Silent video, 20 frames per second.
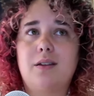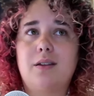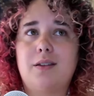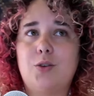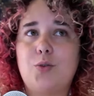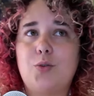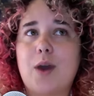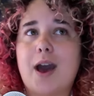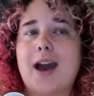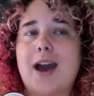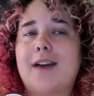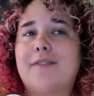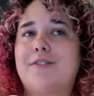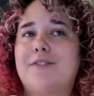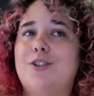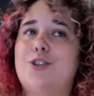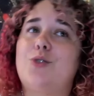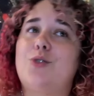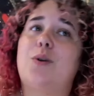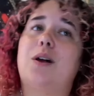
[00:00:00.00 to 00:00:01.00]
you have
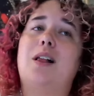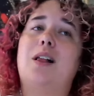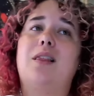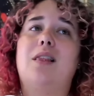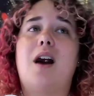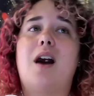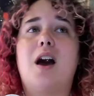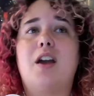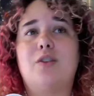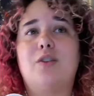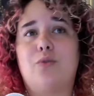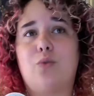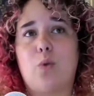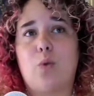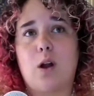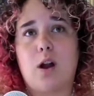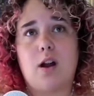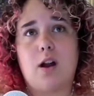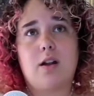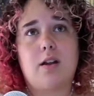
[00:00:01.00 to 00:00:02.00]
to do a lot of
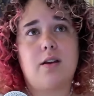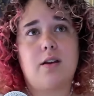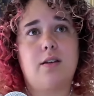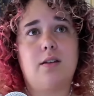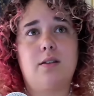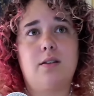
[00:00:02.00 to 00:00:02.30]
work